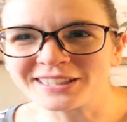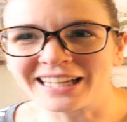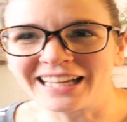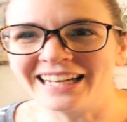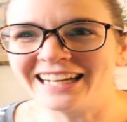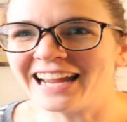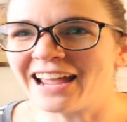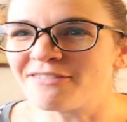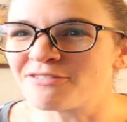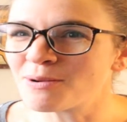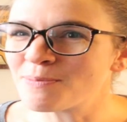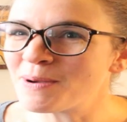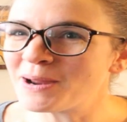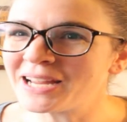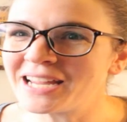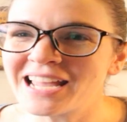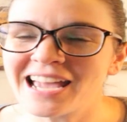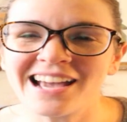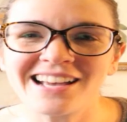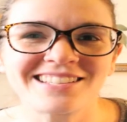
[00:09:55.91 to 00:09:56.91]
that
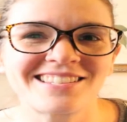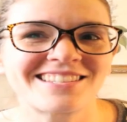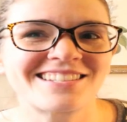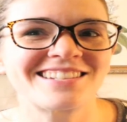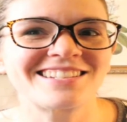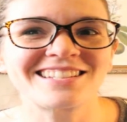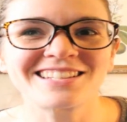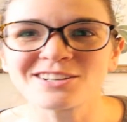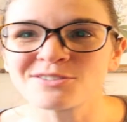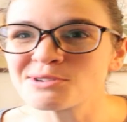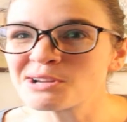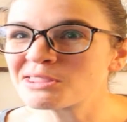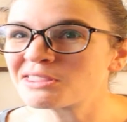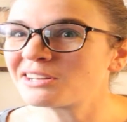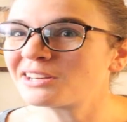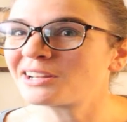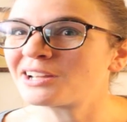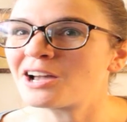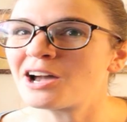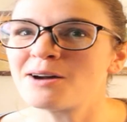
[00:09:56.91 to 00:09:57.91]
everybody has to deal with
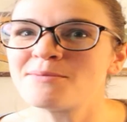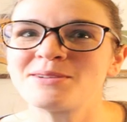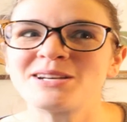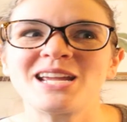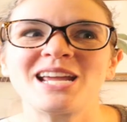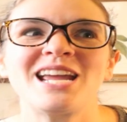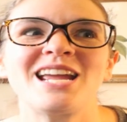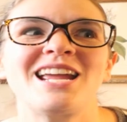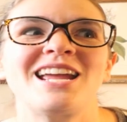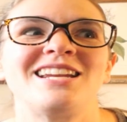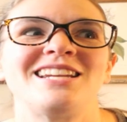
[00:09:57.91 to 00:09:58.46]
and accommodate,